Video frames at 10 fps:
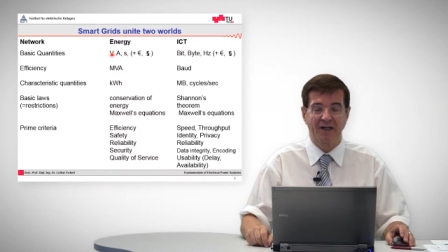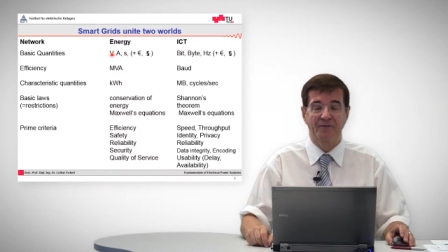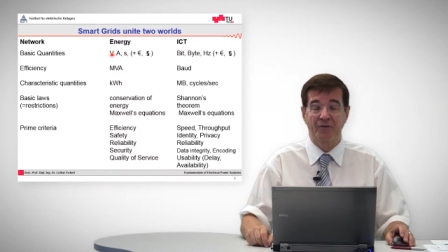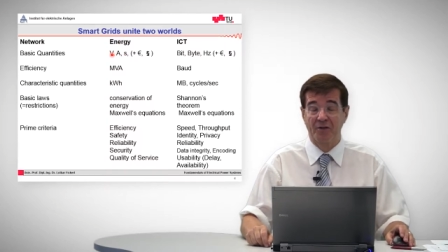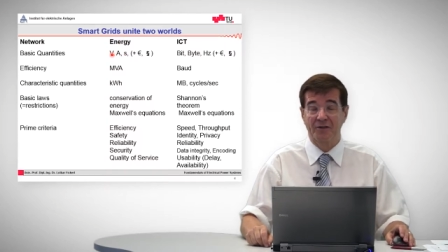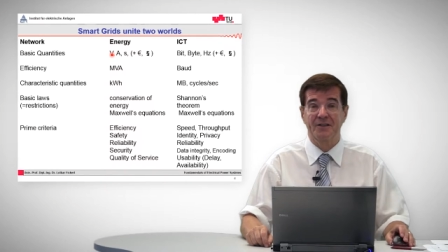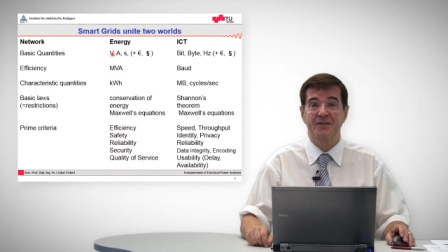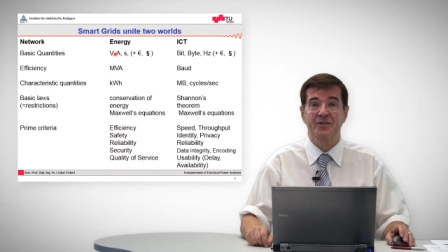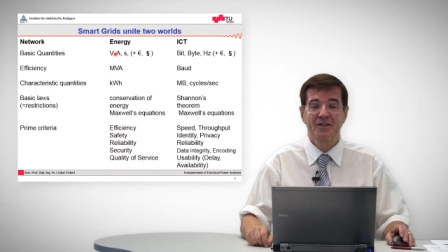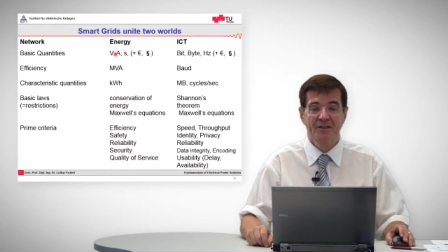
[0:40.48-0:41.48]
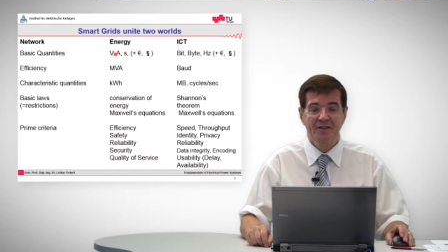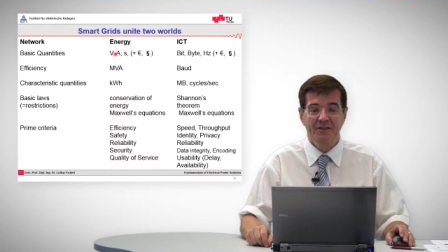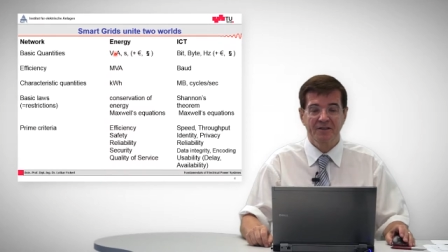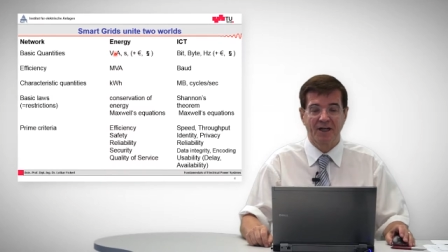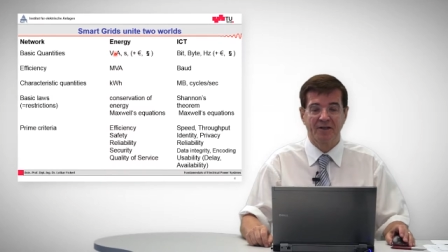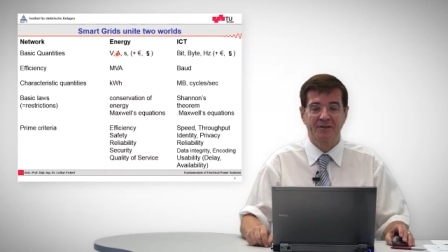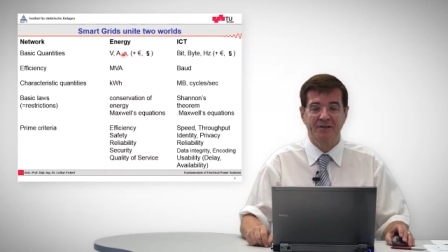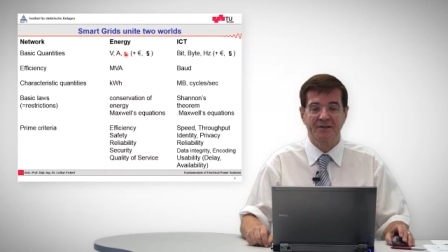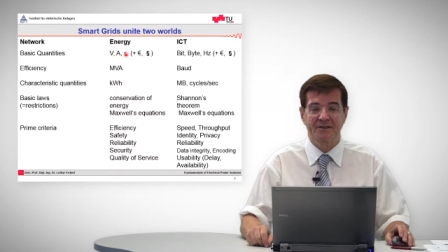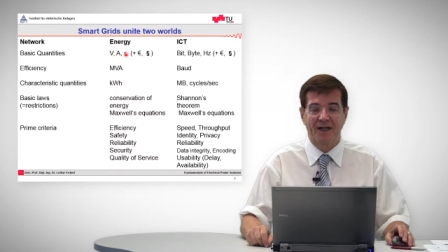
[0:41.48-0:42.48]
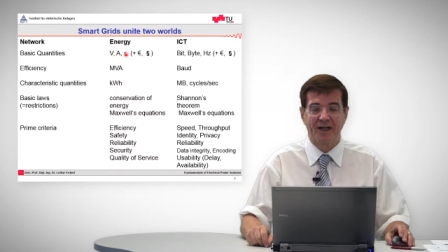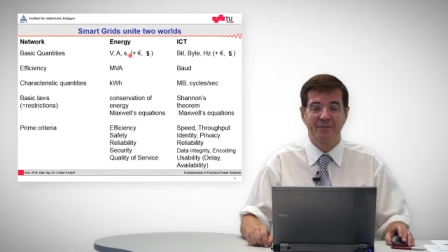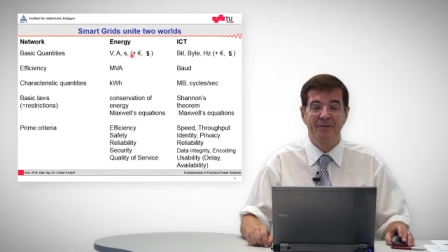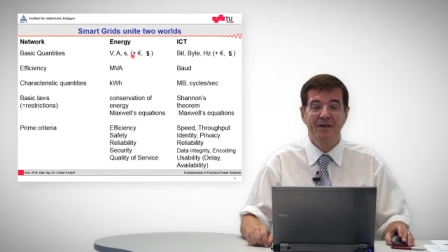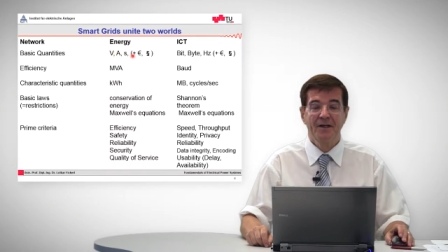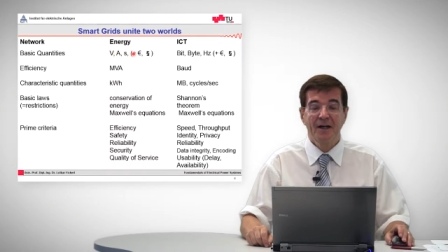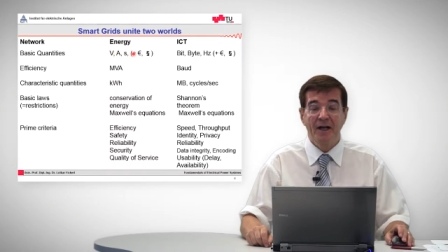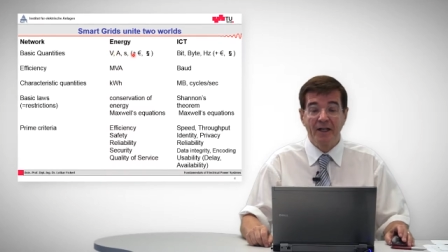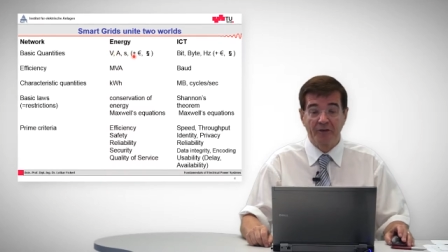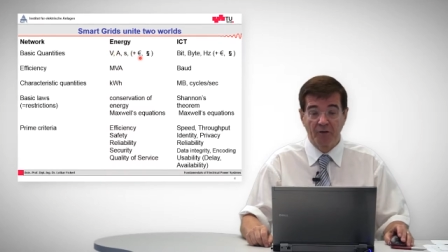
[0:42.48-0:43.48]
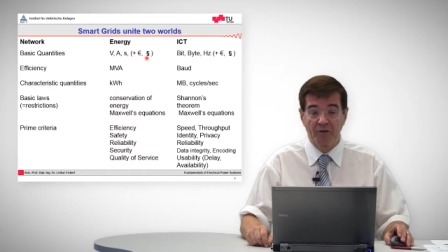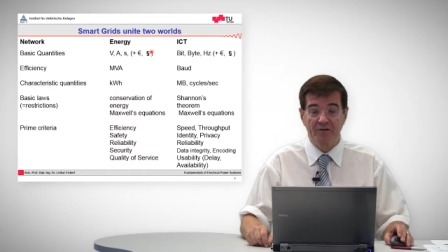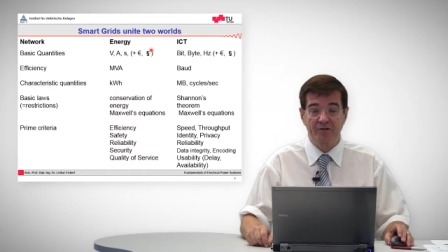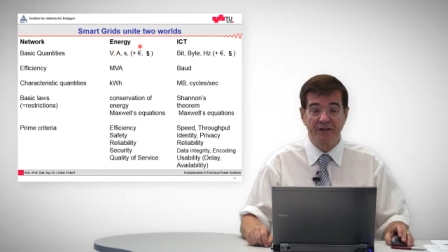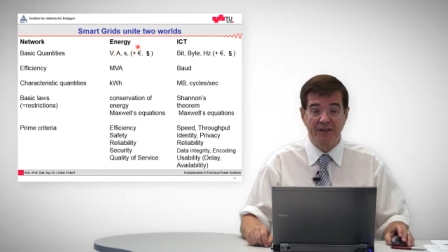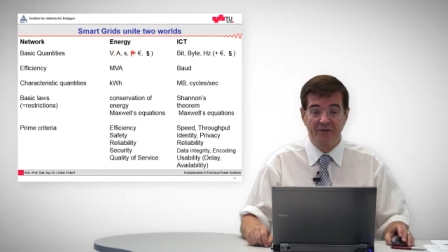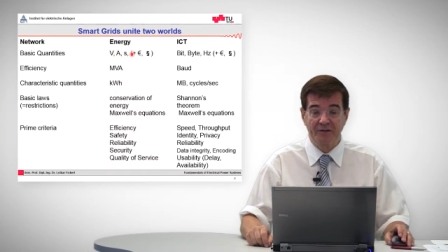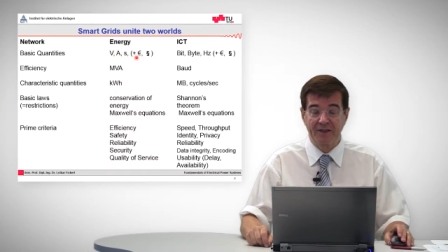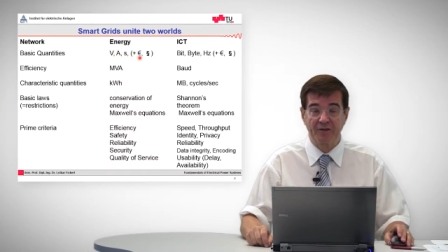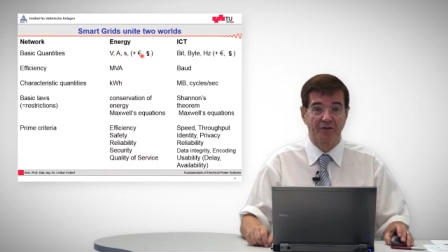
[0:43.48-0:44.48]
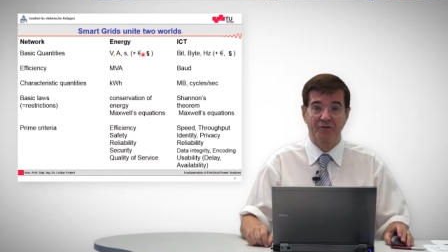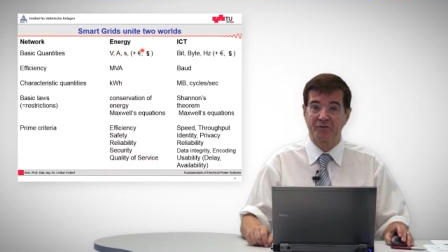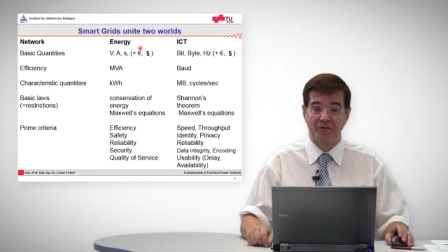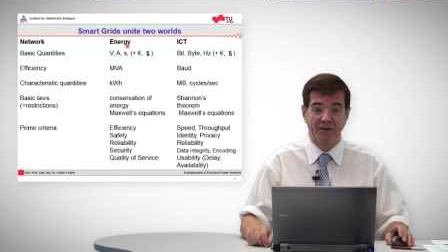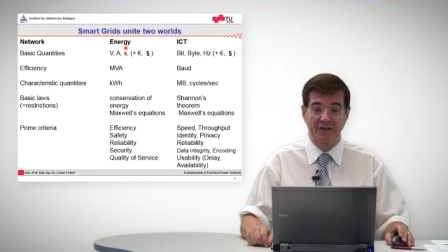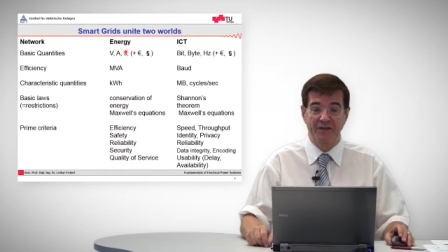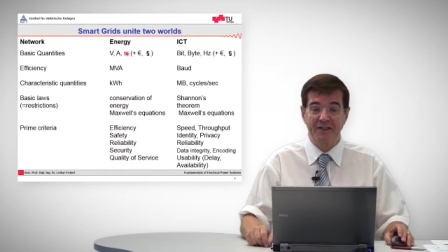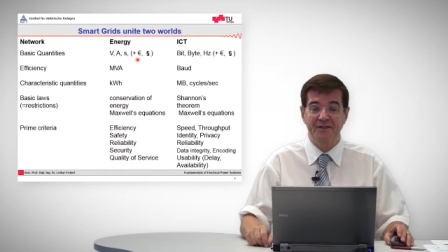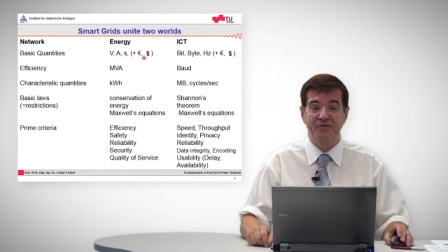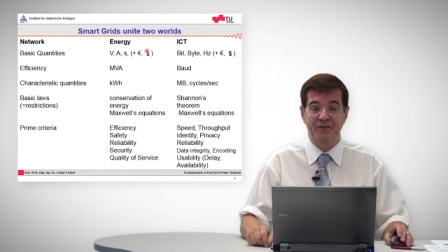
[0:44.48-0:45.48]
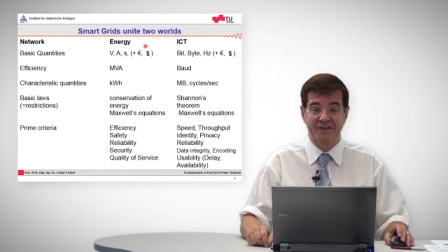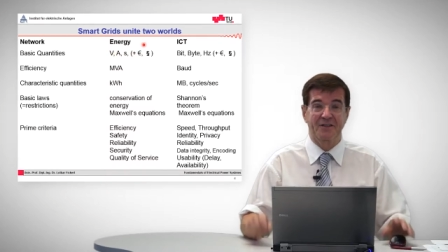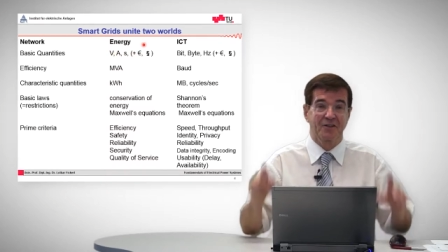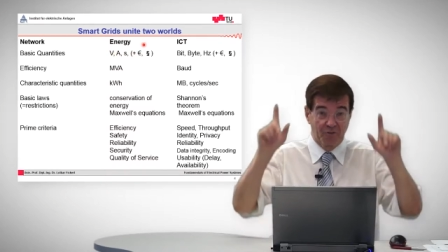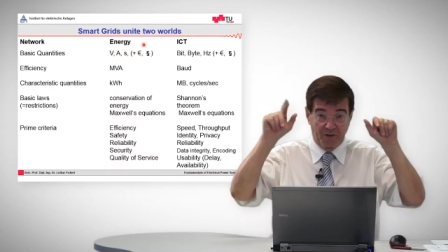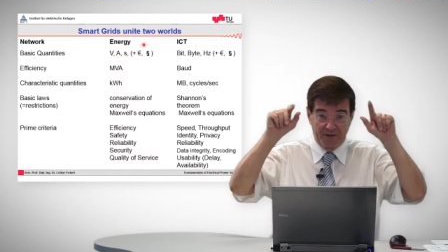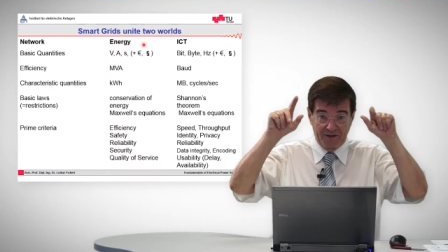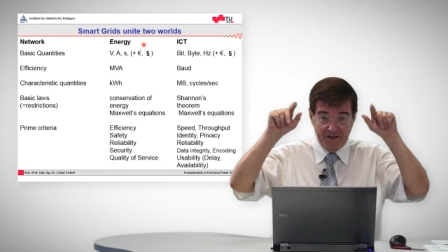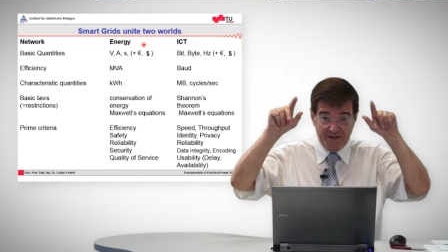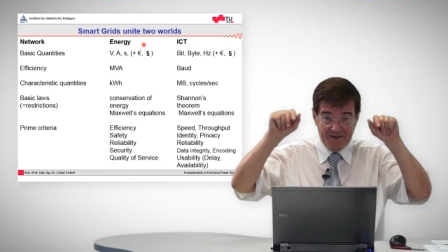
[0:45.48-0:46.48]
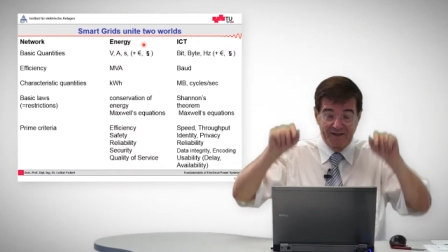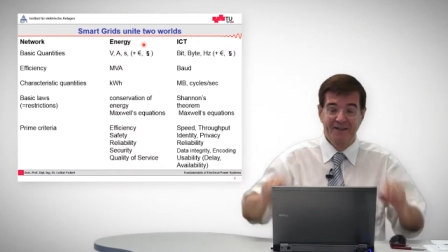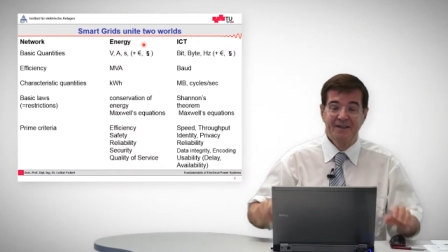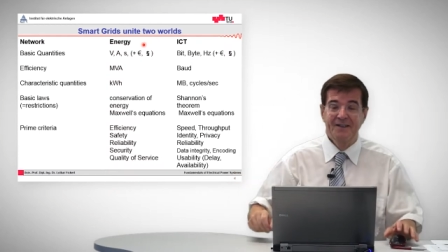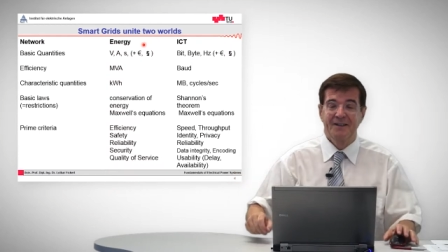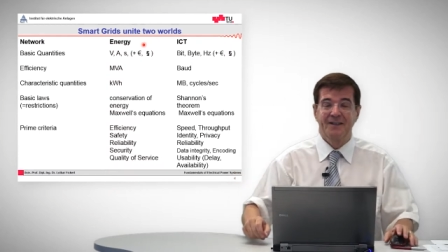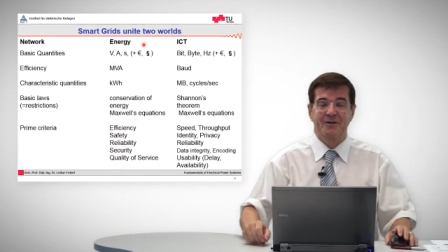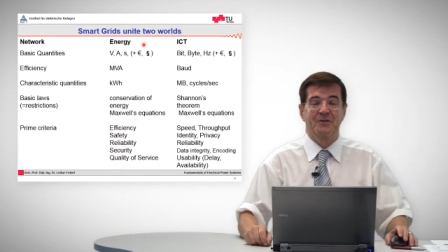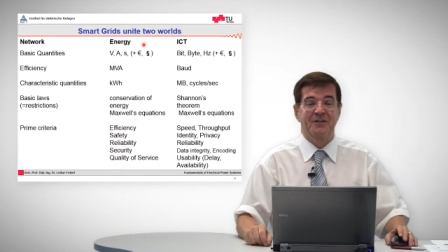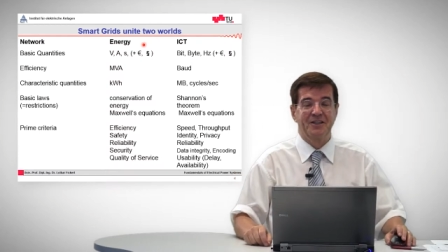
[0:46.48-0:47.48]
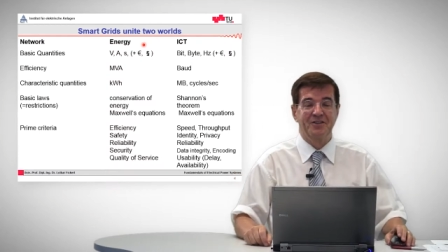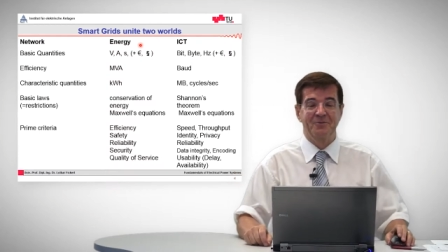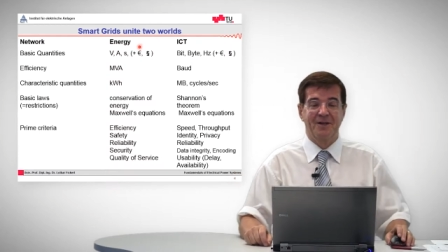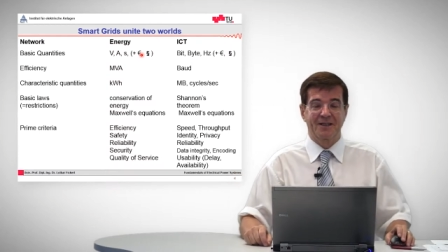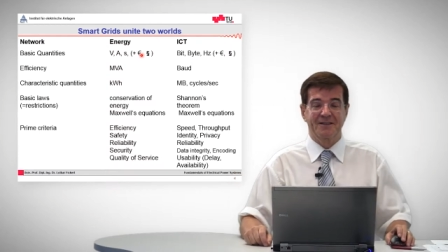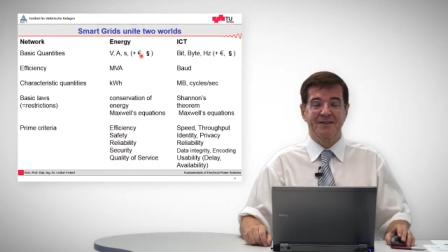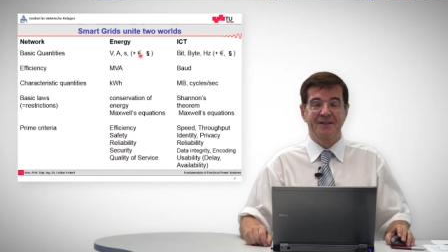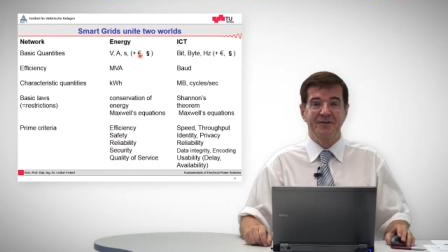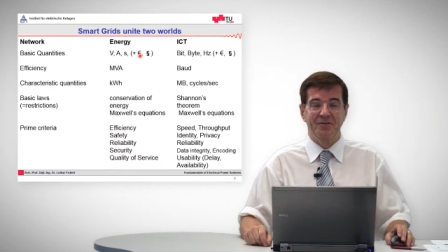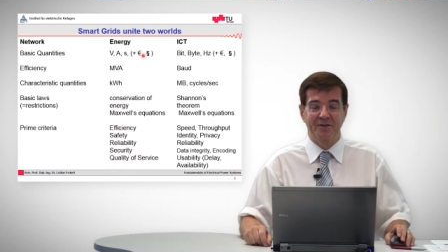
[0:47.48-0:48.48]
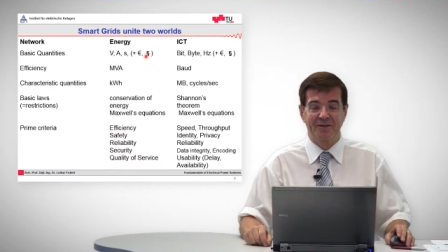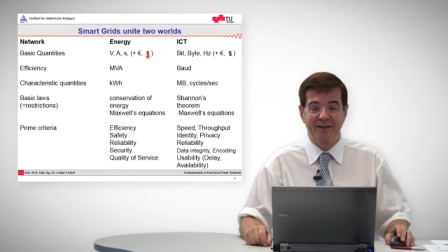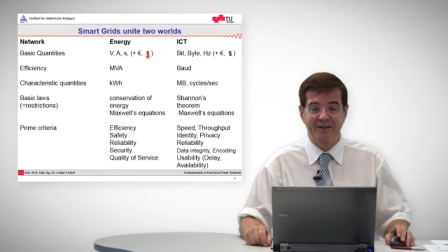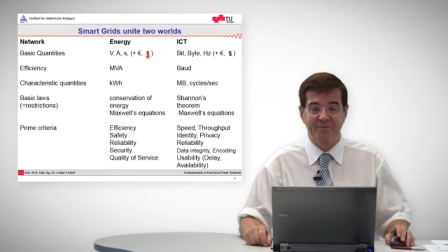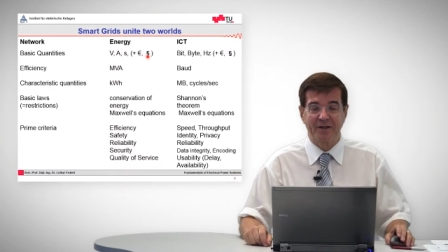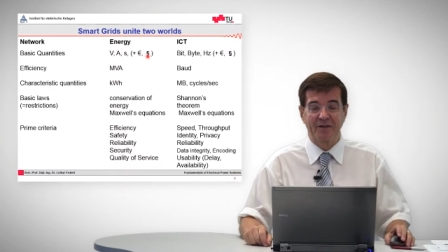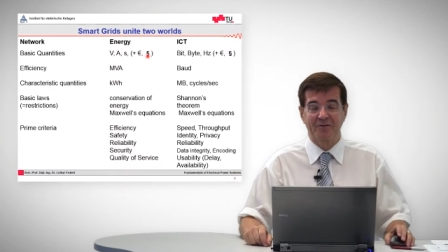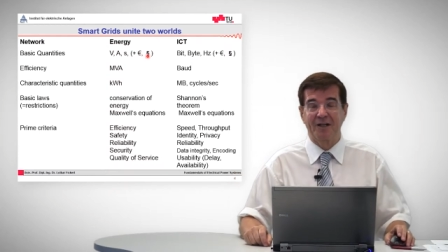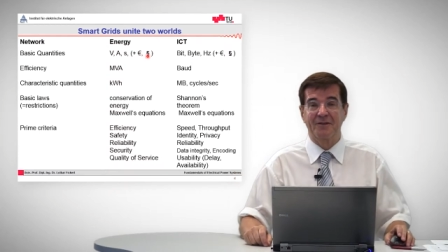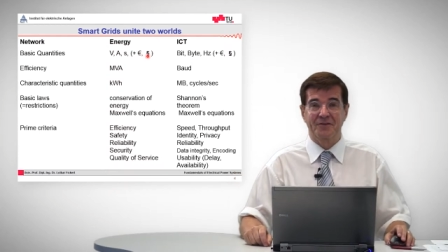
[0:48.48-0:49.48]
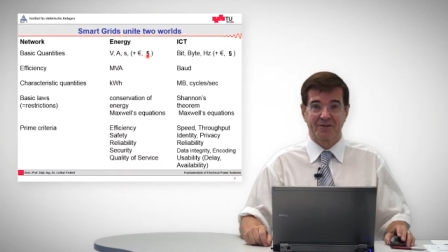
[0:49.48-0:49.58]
voltage, current, time, and also including not to forget these physical quantities in quotation marks, the euro and the paragraph.